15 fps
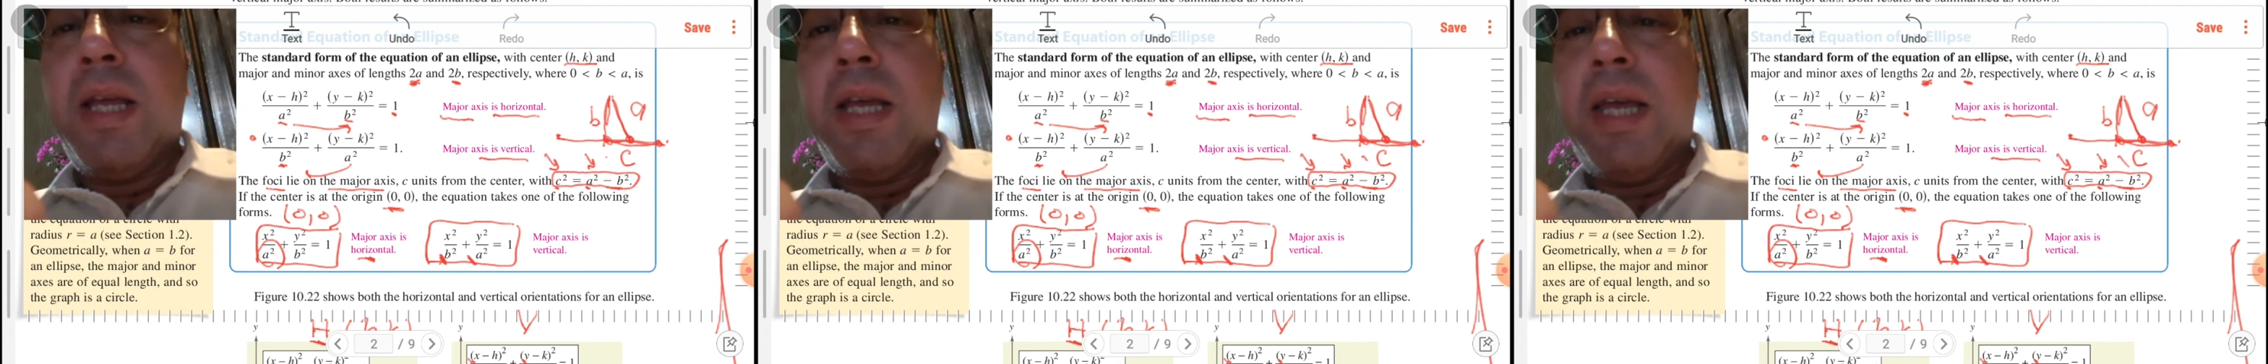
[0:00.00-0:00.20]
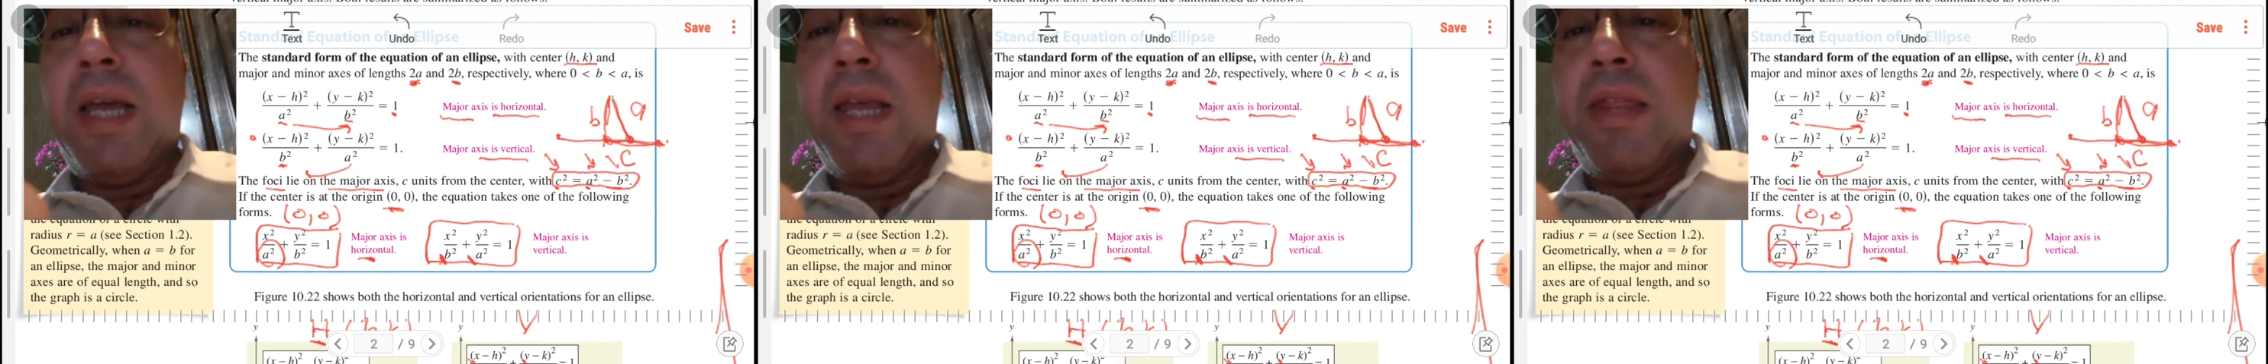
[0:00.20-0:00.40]

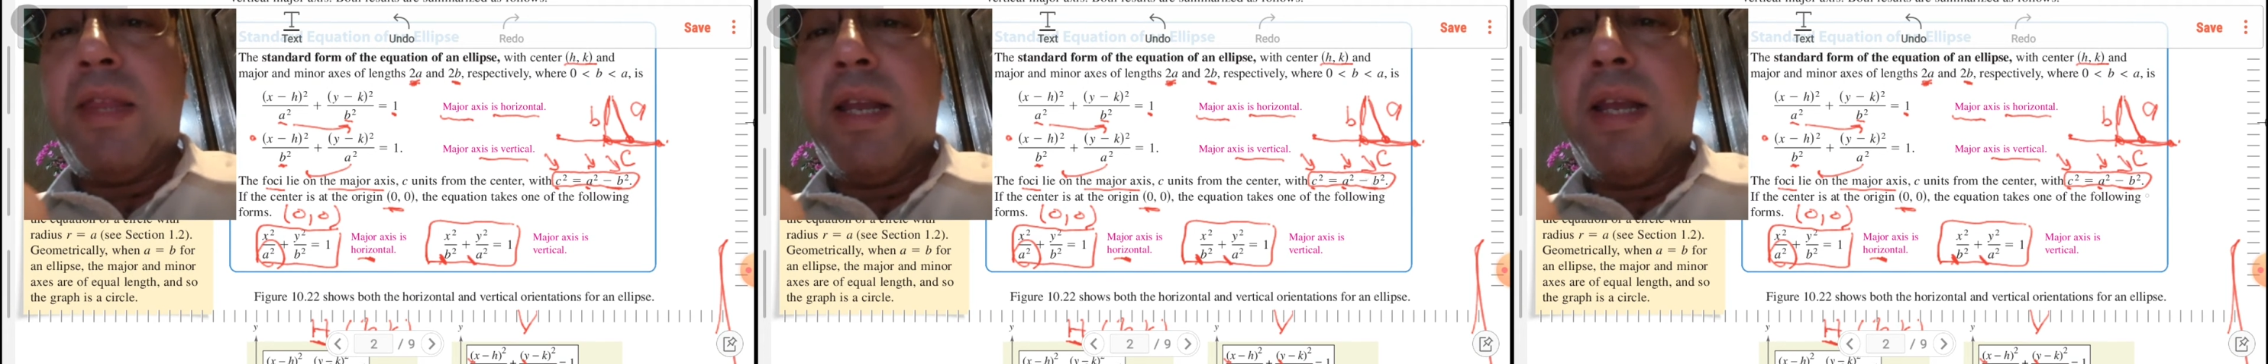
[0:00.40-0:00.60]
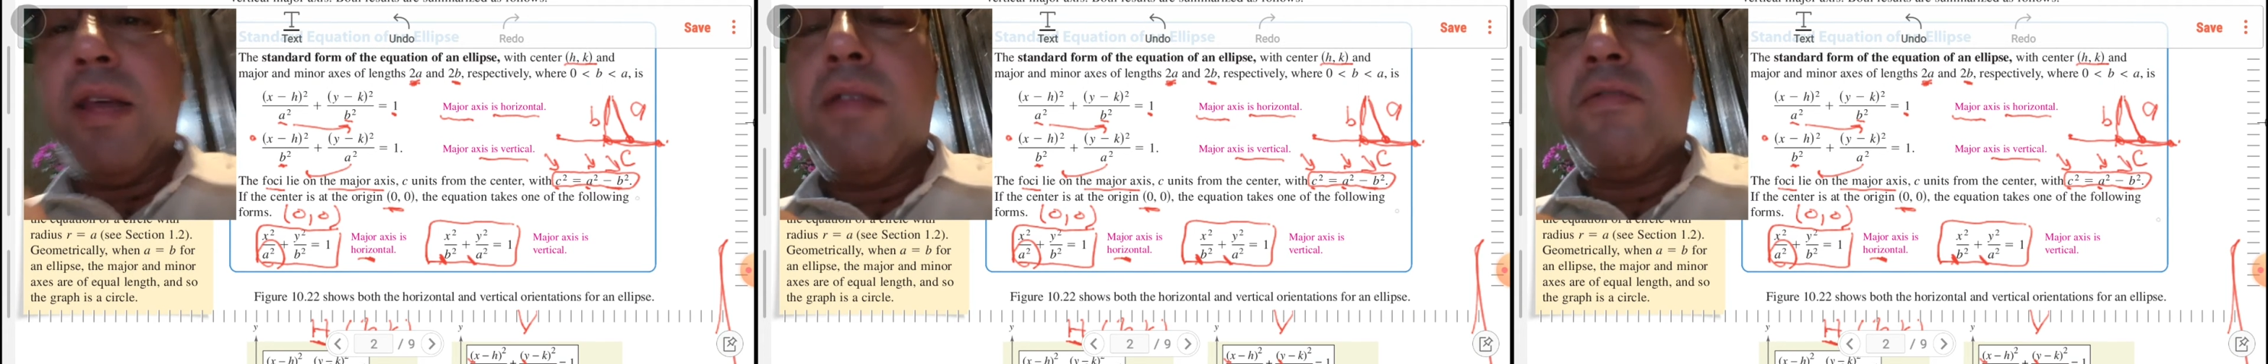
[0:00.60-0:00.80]
and the
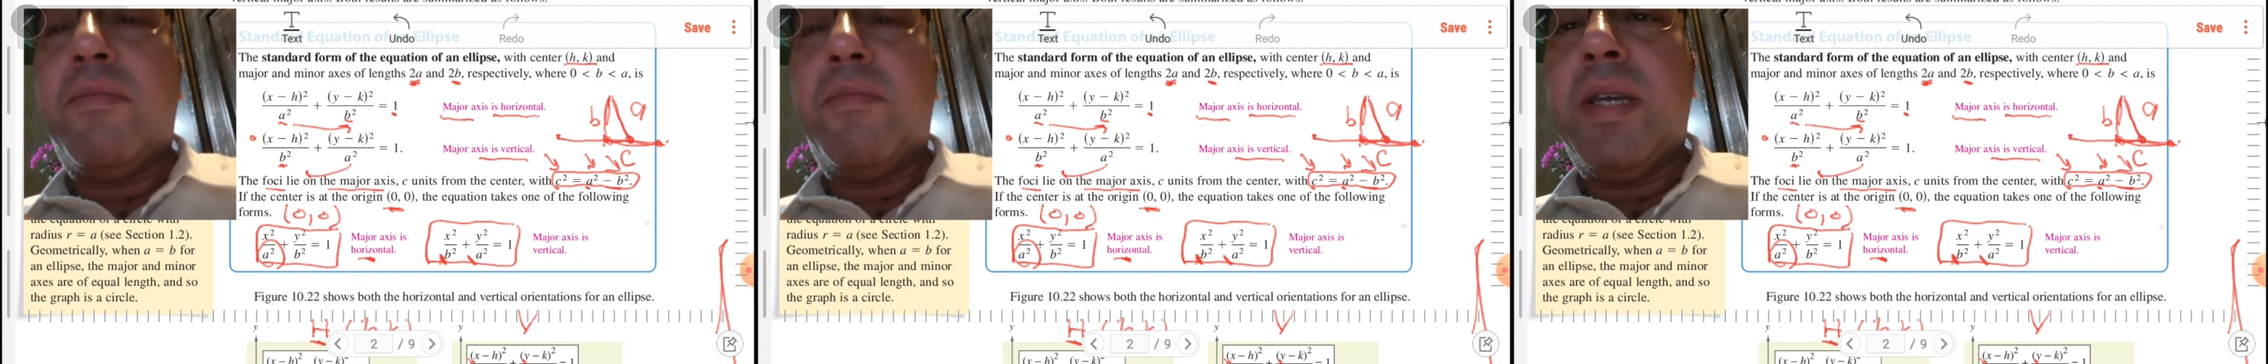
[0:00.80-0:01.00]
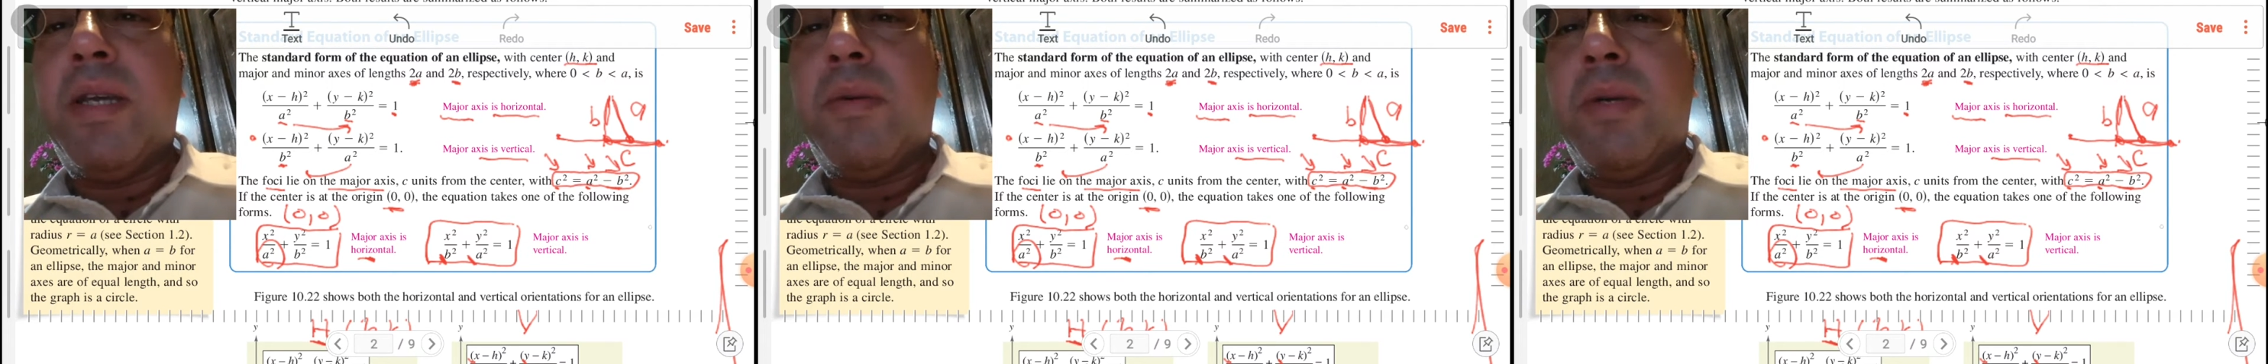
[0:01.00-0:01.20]
length of
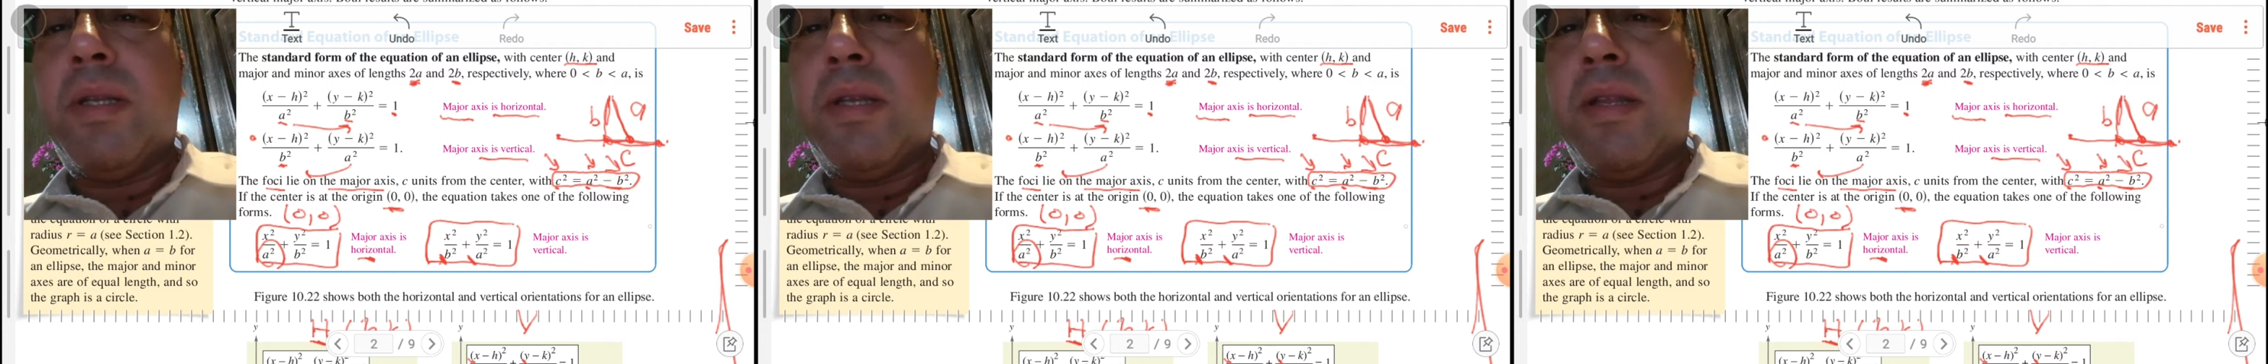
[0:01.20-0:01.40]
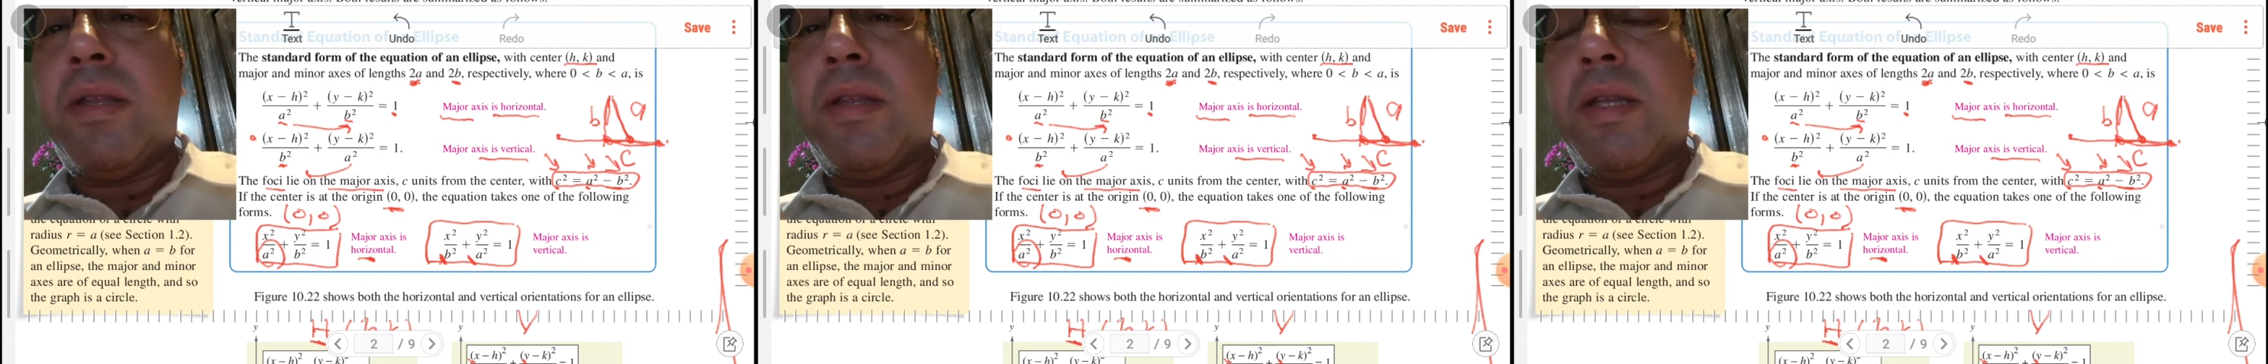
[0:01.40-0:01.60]
B,
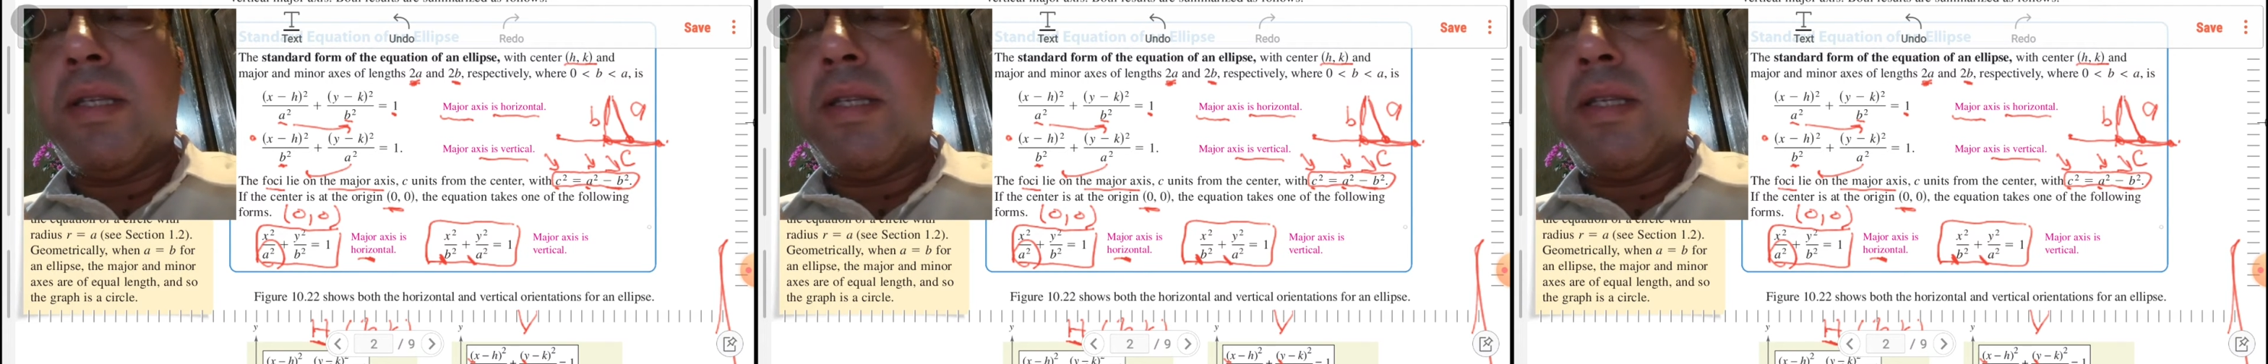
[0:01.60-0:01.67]
which is the